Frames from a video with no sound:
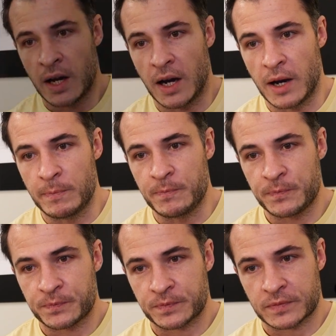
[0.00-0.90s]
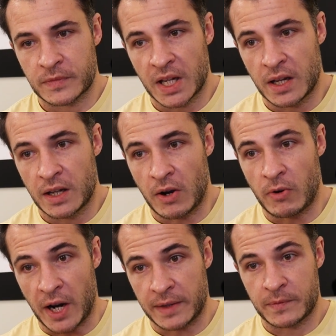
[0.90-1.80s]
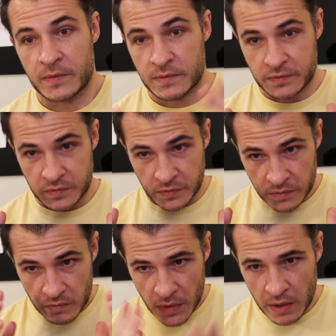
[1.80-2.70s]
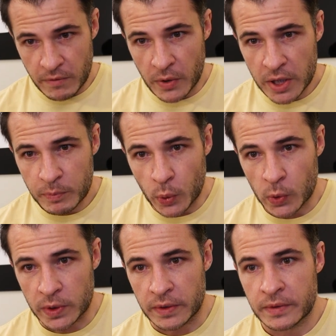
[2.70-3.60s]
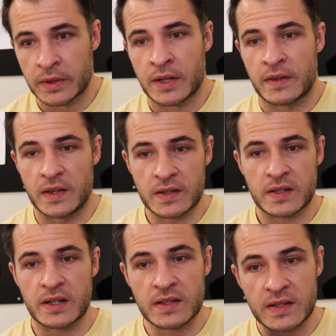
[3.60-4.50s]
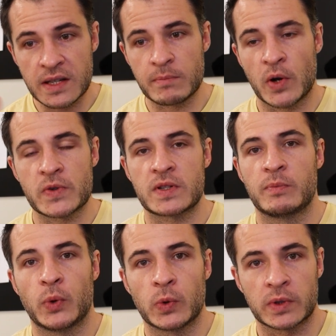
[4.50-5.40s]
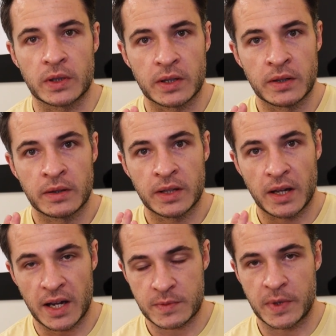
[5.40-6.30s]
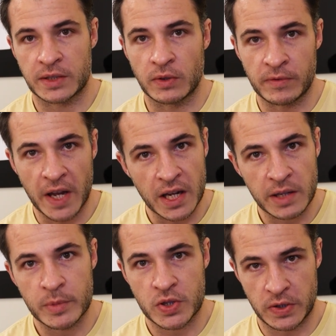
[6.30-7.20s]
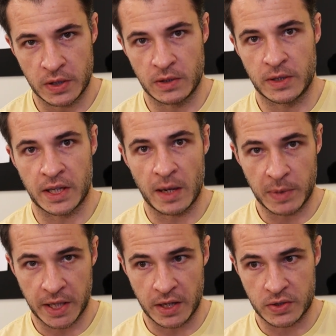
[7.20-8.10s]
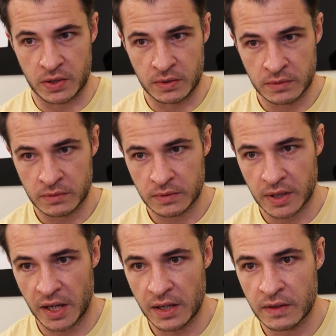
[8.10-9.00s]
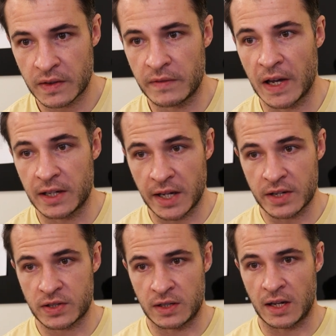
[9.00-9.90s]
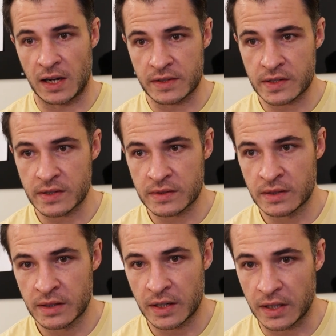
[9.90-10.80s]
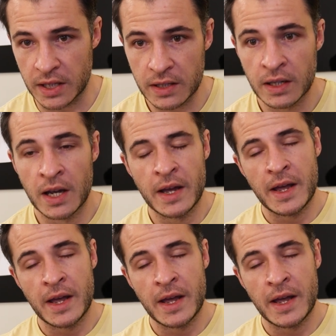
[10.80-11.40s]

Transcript: Now, right, very important. This is the most important aspect of any machine learning application. Okay, the validation analysis. Indeed,